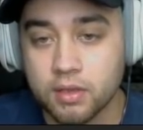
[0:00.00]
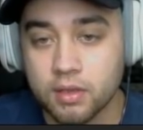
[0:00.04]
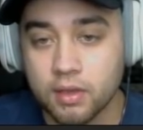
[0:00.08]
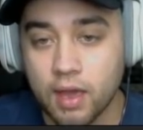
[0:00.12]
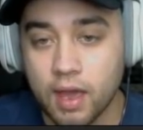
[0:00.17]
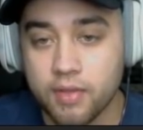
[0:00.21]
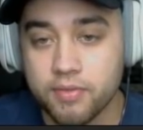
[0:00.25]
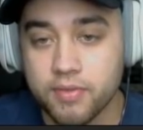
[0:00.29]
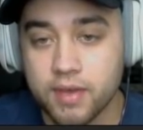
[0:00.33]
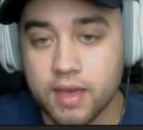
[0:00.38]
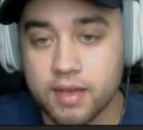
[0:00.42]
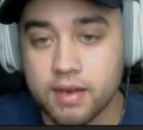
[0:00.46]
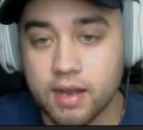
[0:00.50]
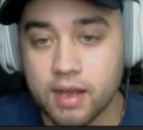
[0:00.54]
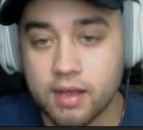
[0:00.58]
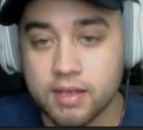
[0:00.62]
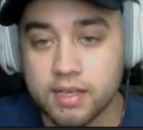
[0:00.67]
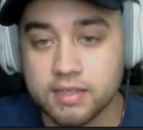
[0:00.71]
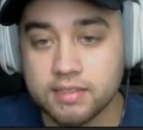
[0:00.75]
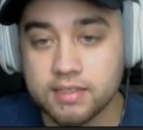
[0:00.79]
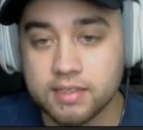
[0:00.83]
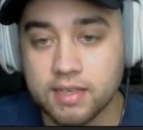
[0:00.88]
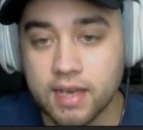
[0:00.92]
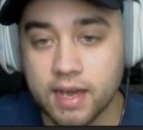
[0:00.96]
And then
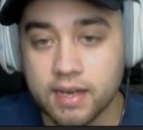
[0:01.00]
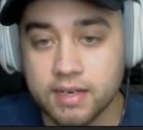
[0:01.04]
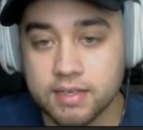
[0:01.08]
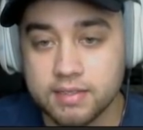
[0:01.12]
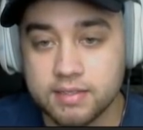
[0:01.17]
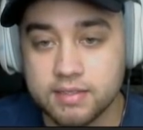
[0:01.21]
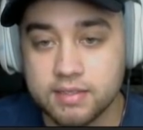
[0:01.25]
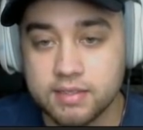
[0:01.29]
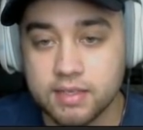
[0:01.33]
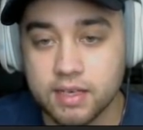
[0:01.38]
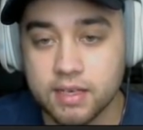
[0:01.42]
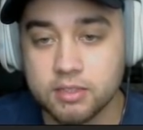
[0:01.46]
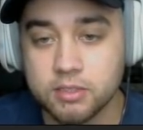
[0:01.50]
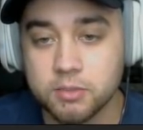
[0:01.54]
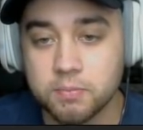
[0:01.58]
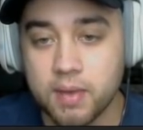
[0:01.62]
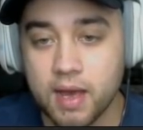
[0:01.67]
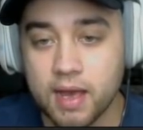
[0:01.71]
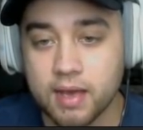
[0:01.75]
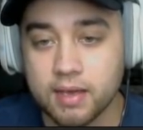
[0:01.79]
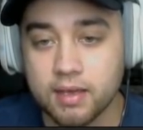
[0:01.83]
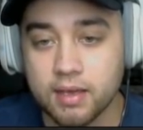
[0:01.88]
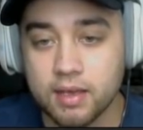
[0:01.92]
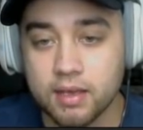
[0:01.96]
it's kind of sinks
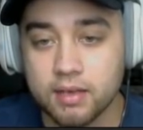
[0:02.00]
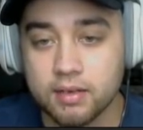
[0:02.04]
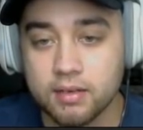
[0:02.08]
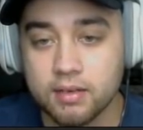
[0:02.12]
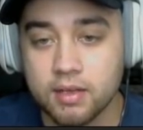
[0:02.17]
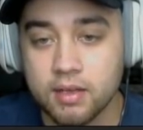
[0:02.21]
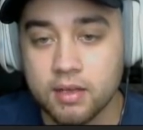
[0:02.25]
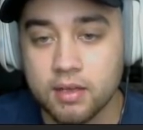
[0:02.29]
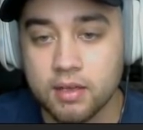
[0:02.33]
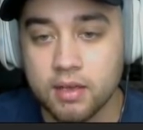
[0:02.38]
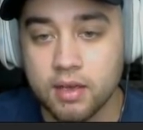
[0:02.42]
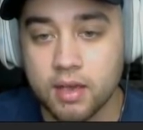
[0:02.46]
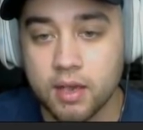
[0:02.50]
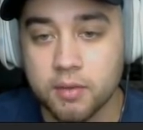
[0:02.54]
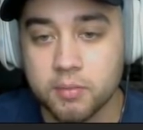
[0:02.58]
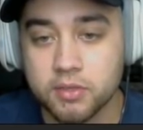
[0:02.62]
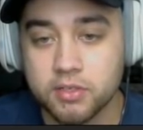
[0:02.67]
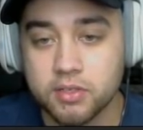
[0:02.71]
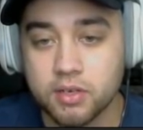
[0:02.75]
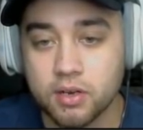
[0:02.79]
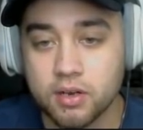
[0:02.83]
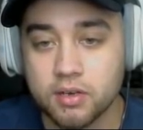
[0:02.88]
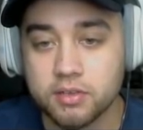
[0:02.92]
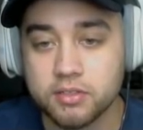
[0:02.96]
back in and
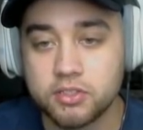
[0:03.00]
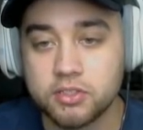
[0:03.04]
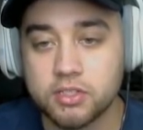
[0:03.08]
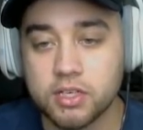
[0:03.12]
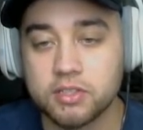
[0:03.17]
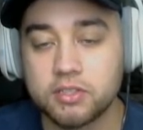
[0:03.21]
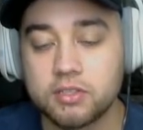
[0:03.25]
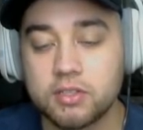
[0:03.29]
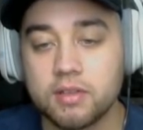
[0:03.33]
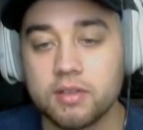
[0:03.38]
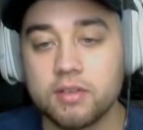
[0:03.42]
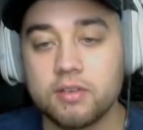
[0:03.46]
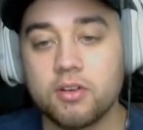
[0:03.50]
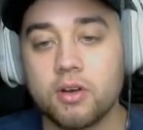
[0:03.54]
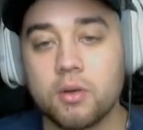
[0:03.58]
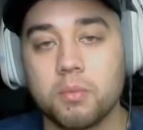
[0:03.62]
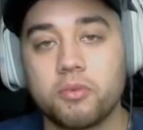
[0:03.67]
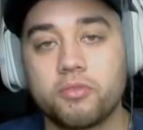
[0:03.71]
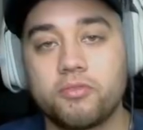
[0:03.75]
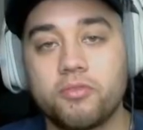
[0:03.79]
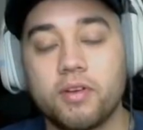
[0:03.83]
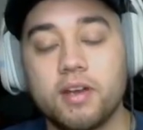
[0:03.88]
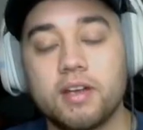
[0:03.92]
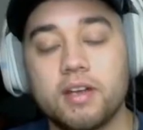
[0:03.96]
returns just to the
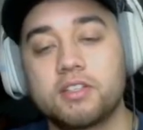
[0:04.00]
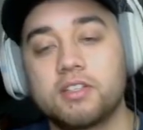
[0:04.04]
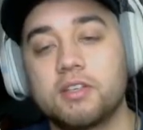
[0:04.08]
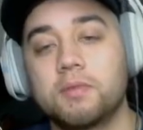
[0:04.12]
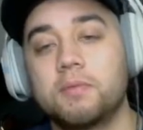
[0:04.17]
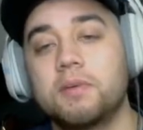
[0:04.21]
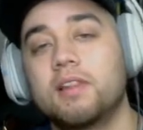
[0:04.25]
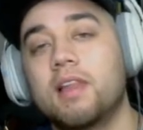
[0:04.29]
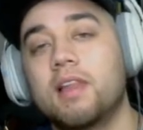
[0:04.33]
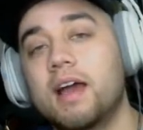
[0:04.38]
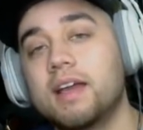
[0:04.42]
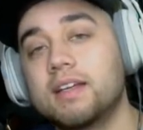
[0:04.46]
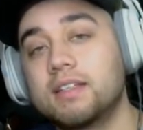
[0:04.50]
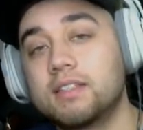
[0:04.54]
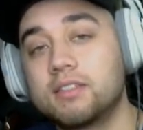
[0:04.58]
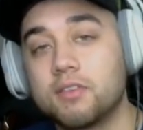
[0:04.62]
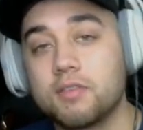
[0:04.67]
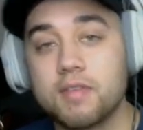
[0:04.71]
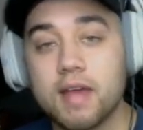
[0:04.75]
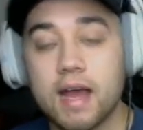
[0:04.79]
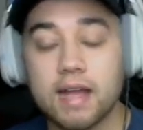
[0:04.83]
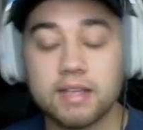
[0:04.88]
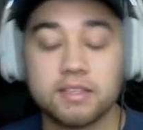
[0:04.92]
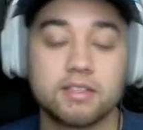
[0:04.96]
normal footage that we like. So
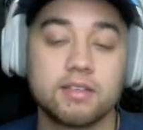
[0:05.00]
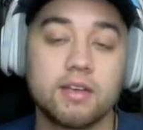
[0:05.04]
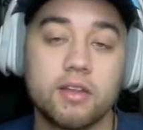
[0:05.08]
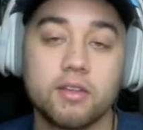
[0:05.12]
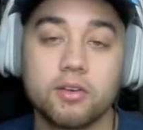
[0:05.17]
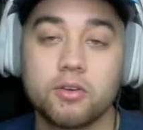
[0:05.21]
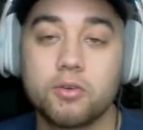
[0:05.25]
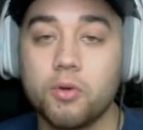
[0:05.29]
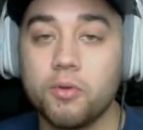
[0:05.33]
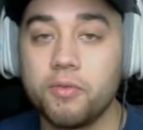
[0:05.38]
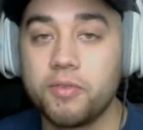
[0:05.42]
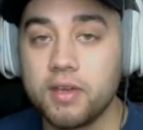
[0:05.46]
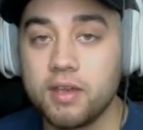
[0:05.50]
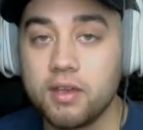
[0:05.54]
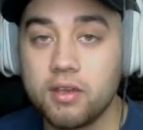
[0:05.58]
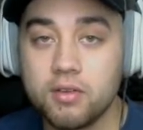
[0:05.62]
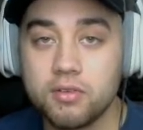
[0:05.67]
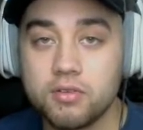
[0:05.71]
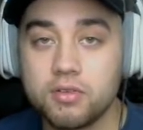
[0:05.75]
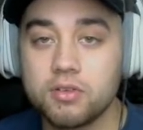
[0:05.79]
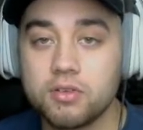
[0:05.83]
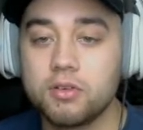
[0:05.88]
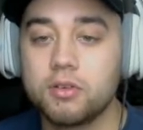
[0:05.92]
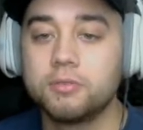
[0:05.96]
that's another cool thing you can
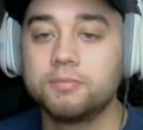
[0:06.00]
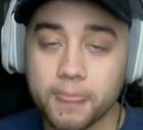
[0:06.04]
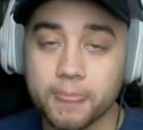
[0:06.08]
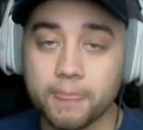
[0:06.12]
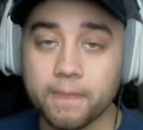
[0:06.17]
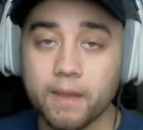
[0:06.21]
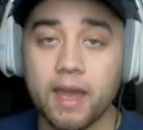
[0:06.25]
do.